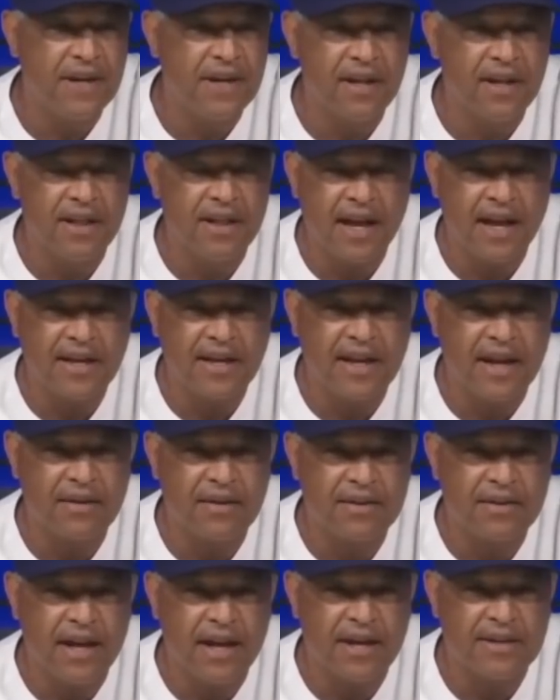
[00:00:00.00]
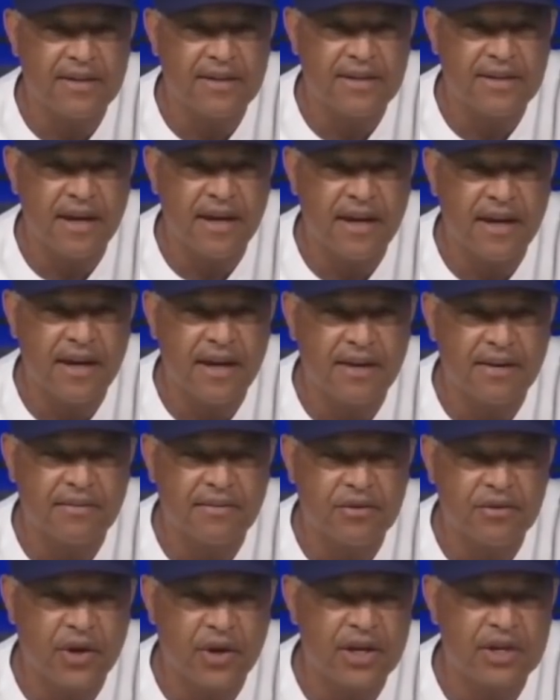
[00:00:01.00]
it legging out that uh,
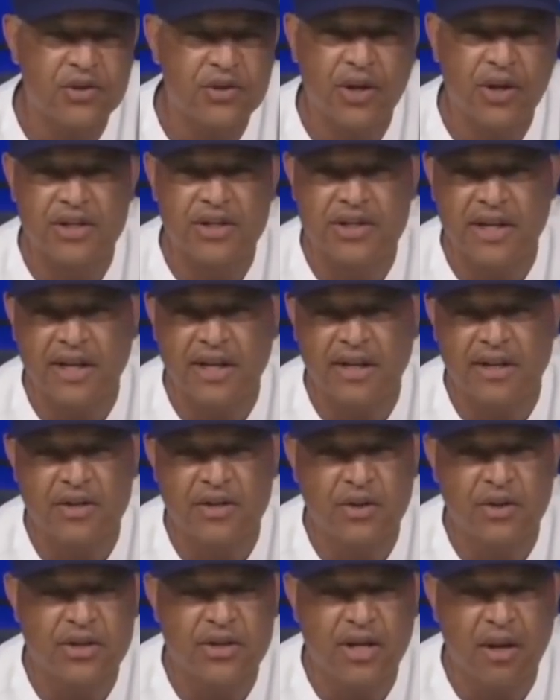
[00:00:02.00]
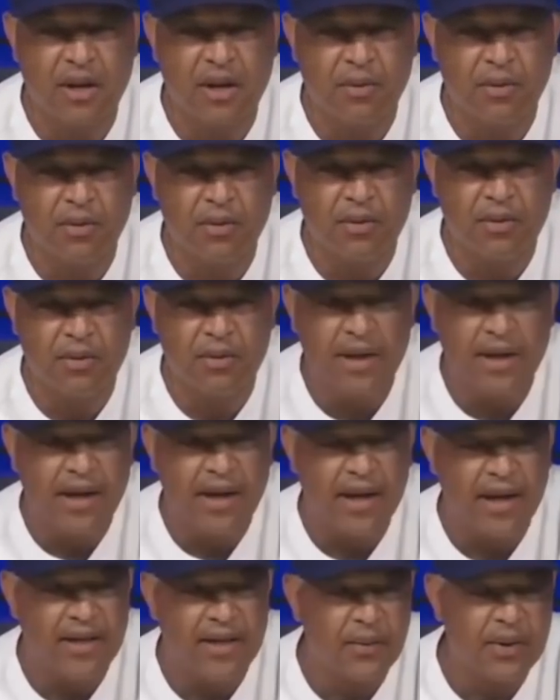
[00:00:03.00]
trying to stretch a single into a double.
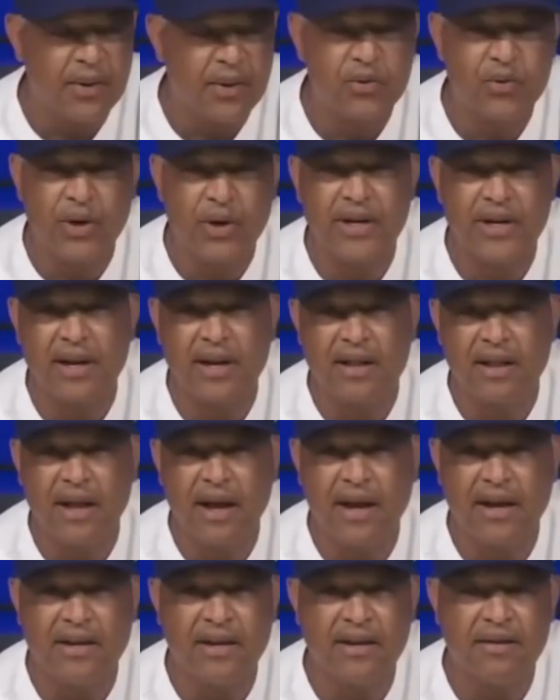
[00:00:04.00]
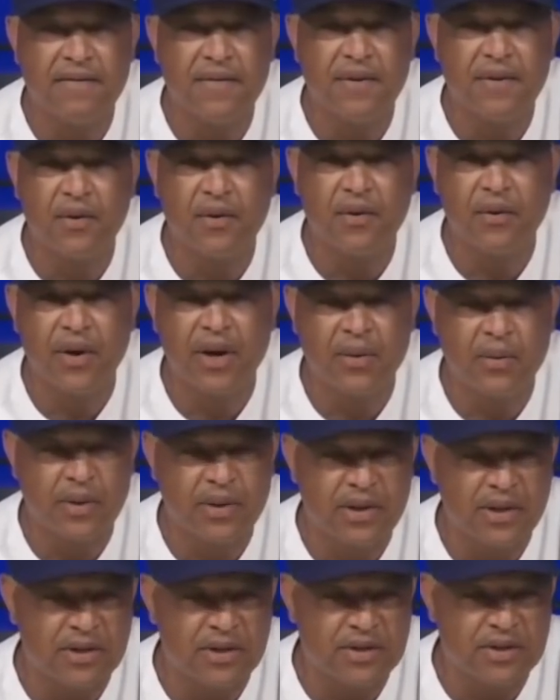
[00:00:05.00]
And then when he was running down the line, didn't feel great
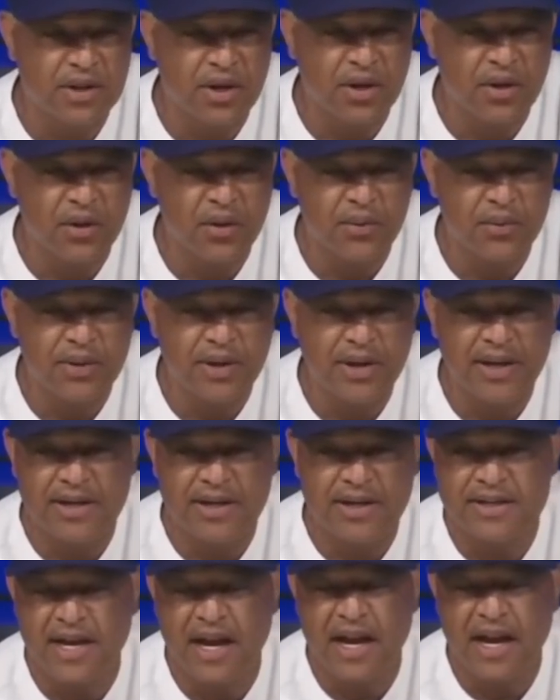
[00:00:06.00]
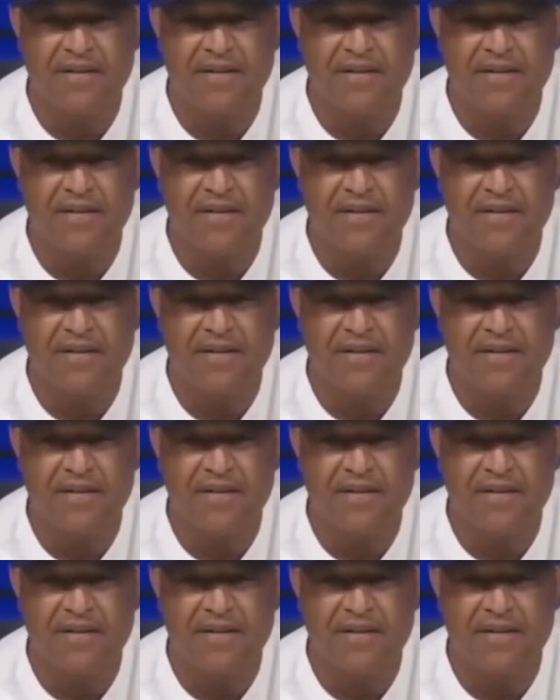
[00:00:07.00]
with it. So he's kind of